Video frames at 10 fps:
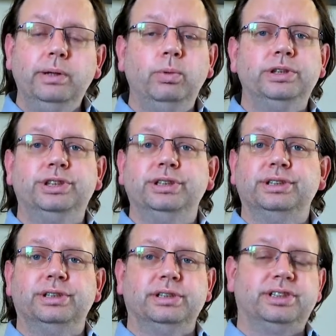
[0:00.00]
which
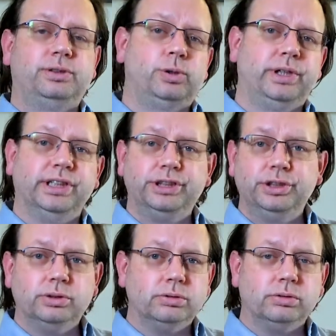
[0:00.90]
is a
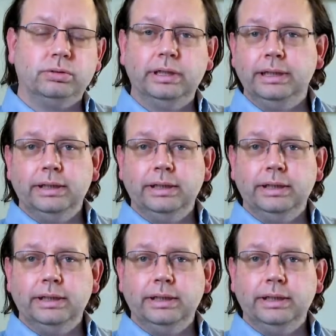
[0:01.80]
traditional,